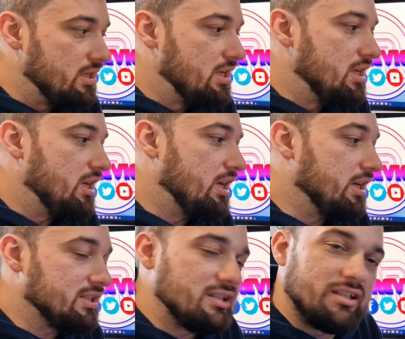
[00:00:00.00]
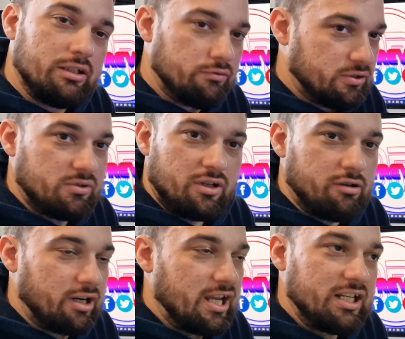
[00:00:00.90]
As you can see, the results are
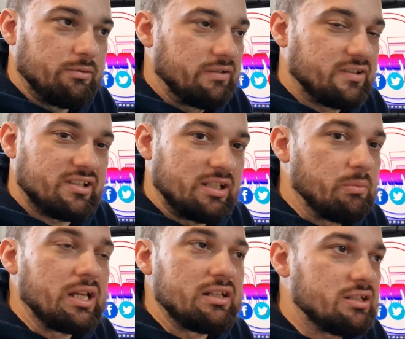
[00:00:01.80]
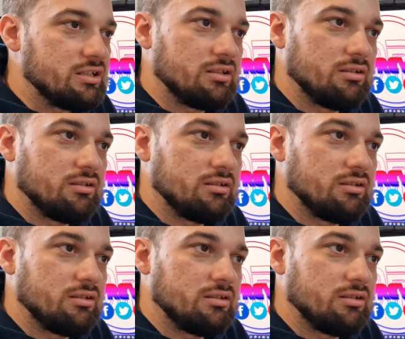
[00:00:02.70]
great anyway for Cinebench.